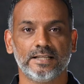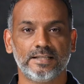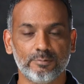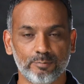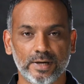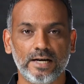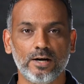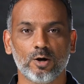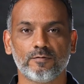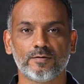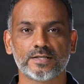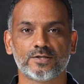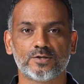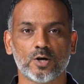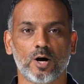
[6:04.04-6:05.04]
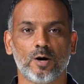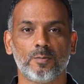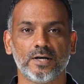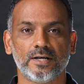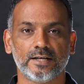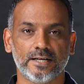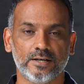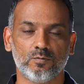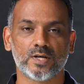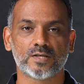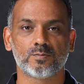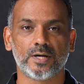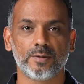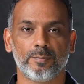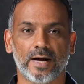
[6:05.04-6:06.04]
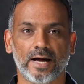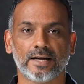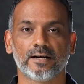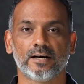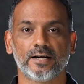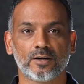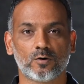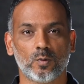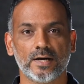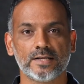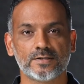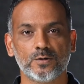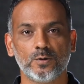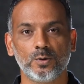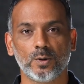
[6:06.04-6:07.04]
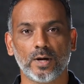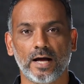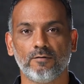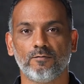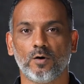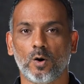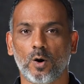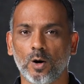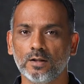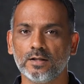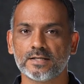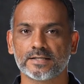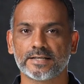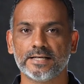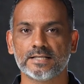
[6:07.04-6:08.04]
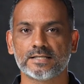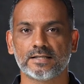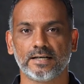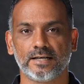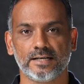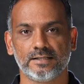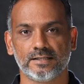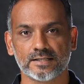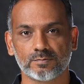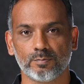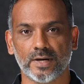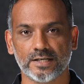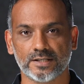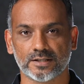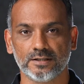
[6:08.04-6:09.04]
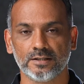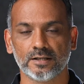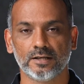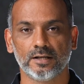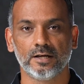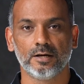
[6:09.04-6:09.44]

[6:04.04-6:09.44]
The middle office job at an investment bank requires you to have all the skills that I just mentioned,